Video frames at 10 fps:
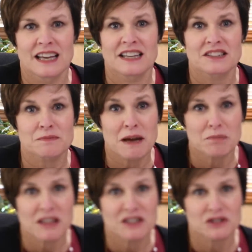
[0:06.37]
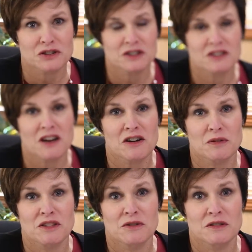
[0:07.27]
and it's my pleasure to
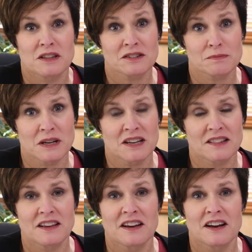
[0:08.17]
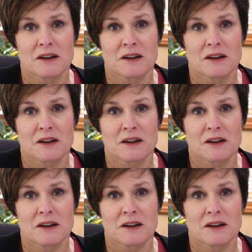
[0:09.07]
talk with you this month